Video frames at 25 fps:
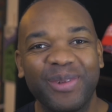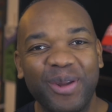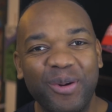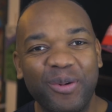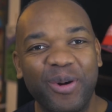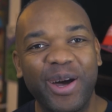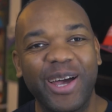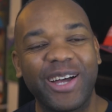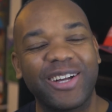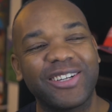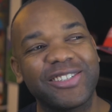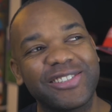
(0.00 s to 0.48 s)

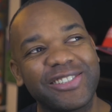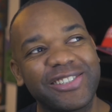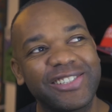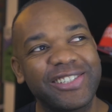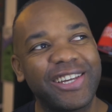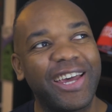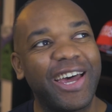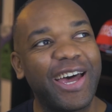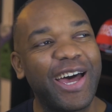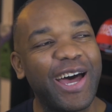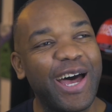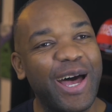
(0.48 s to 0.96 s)
What
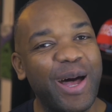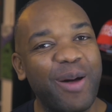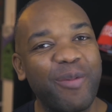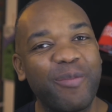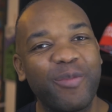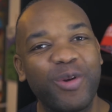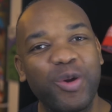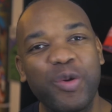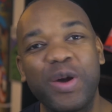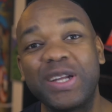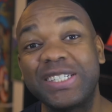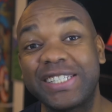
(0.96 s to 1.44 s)
else?
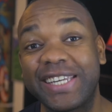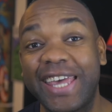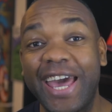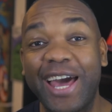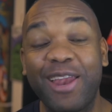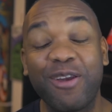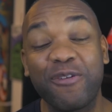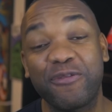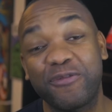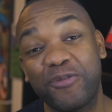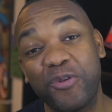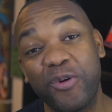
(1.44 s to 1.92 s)
We went to
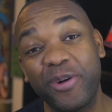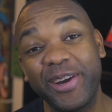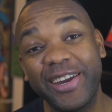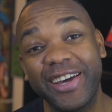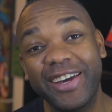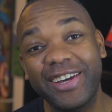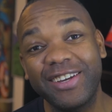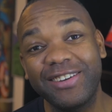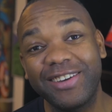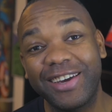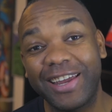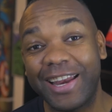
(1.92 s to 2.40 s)

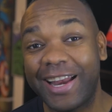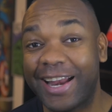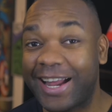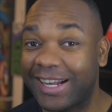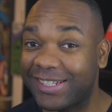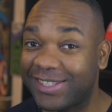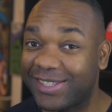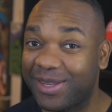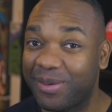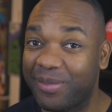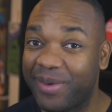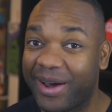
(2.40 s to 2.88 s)
California in an
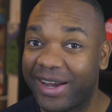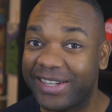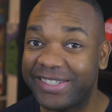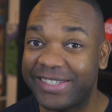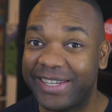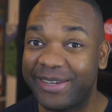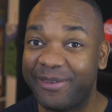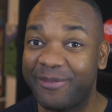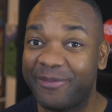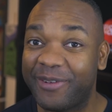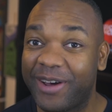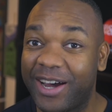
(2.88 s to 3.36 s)
Aston
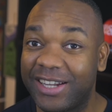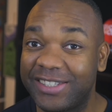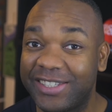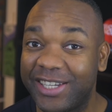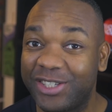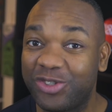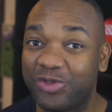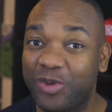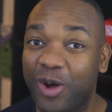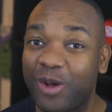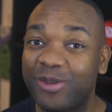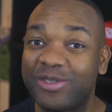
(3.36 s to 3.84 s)
Martin
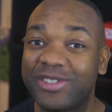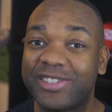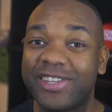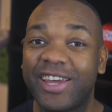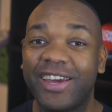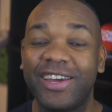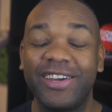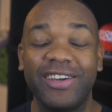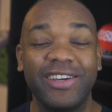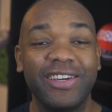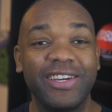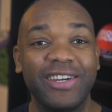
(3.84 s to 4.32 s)
Vantage
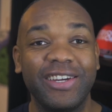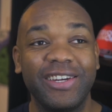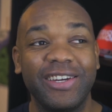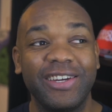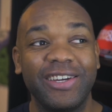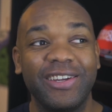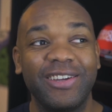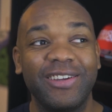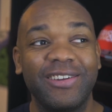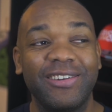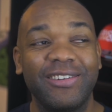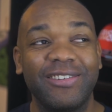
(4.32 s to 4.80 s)
Roadster.
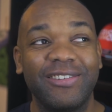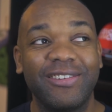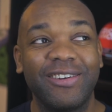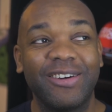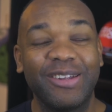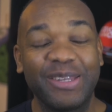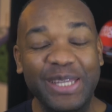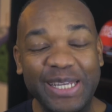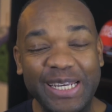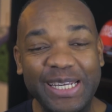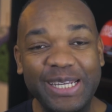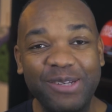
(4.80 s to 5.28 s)

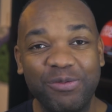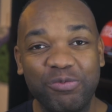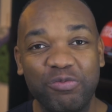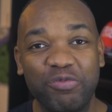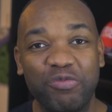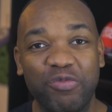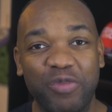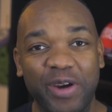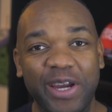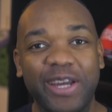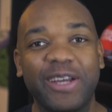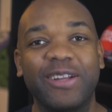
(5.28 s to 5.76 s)
Not the
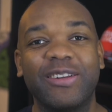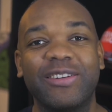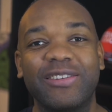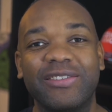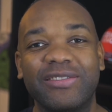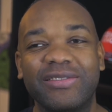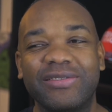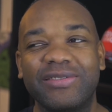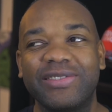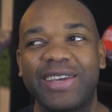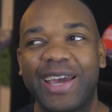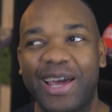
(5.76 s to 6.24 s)

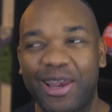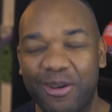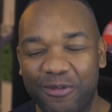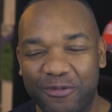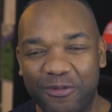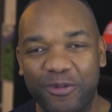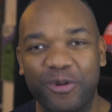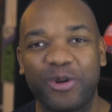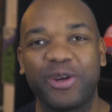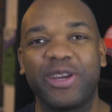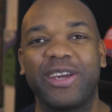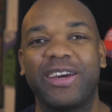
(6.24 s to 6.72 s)
real
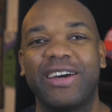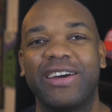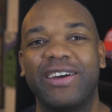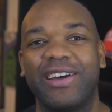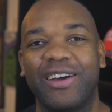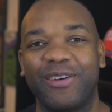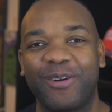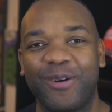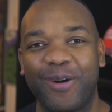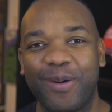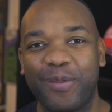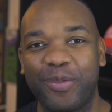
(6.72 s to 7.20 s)
California,
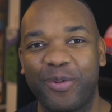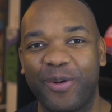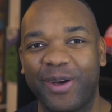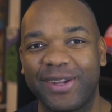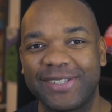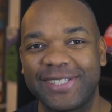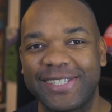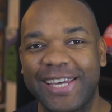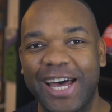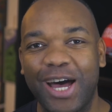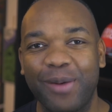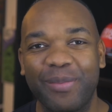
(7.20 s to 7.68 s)
I've got to
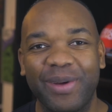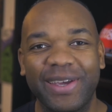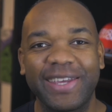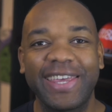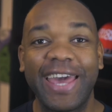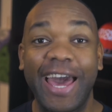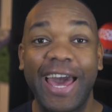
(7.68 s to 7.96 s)
point out, but